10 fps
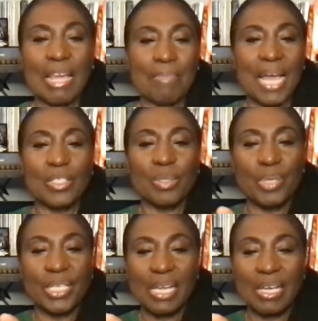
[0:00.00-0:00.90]
Imagine
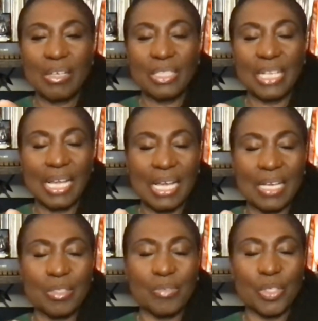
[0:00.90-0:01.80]
being held in the
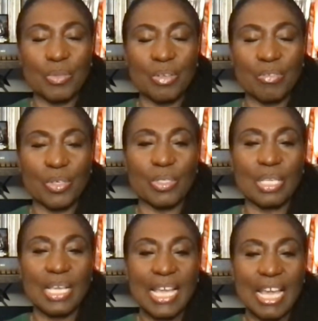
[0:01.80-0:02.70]
hand of the
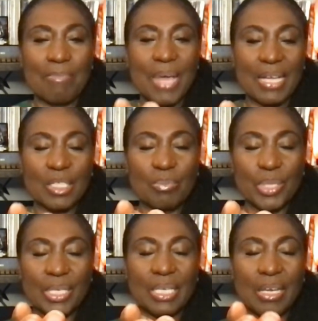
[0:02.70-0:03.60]
universe. Imagine
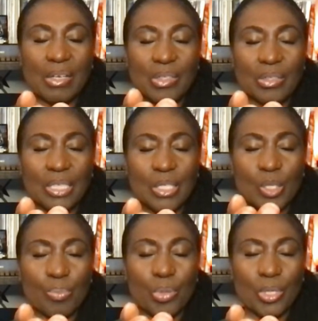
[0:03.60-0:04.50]
being held and
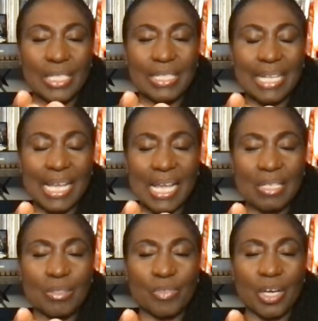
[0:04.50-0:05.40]
supported in the
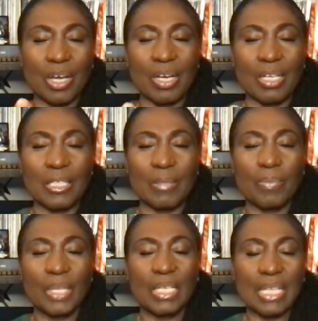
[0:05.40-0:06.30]
hand of God,
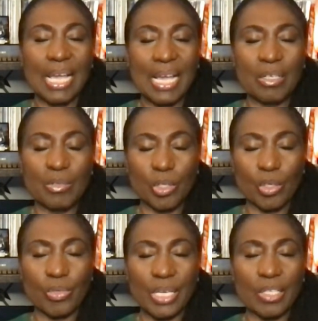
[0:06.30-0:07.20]
in the hand of the
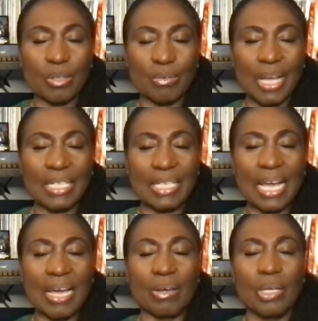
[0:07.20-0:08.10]
Creator right
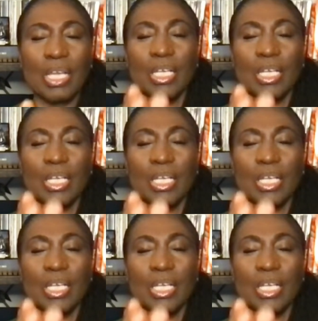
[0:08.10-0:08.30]
now.